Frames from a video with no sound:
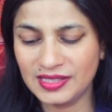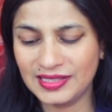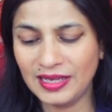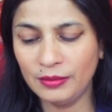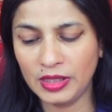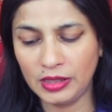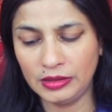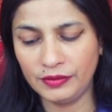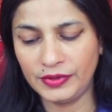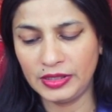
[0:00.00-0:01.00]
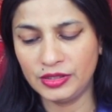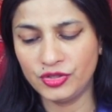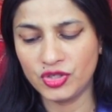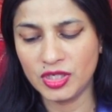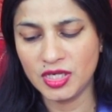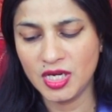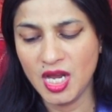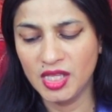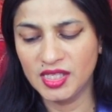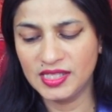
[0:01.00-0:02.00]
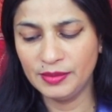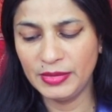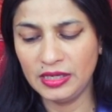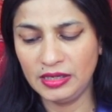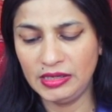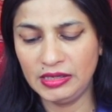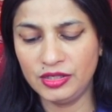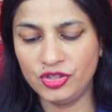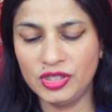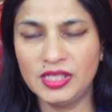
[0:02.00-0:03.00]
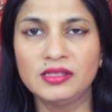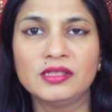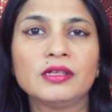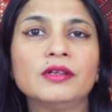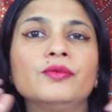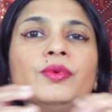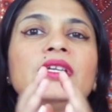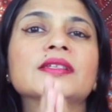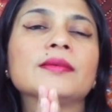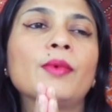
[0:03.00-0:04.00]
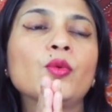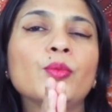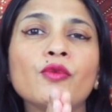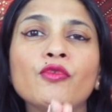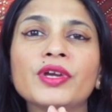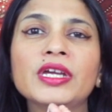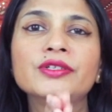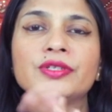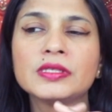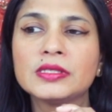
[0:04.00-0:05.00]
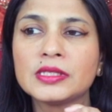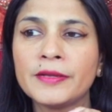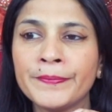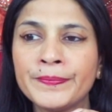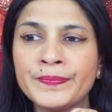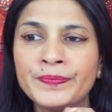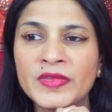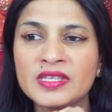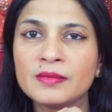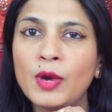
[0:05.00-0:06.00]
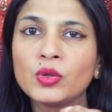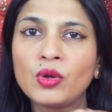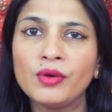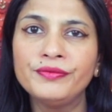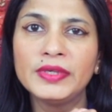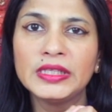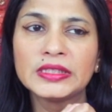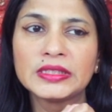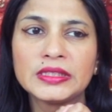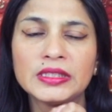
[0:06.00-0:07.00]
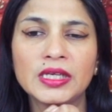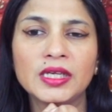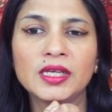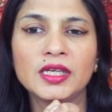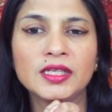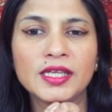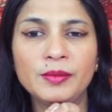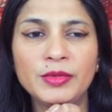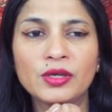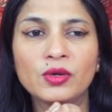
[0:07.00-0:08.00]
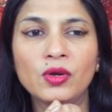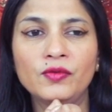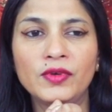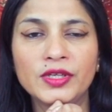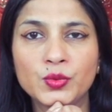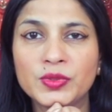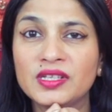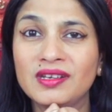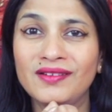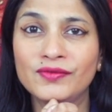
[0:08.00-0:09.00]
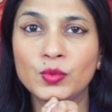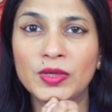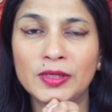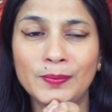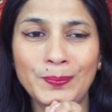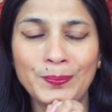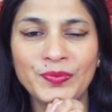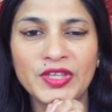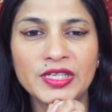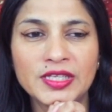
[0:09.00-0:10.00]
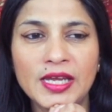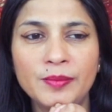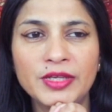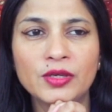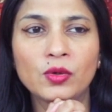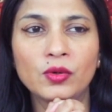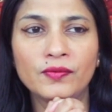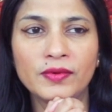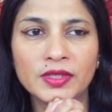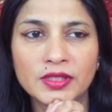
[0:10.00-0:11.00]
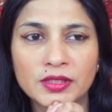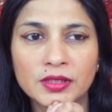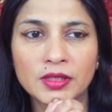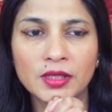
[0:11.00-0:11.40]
the same kind of energy, the similar energy. Then the third week is about provocations. It's about conflicts. It can be a conflict with a loved one. It can be a conflict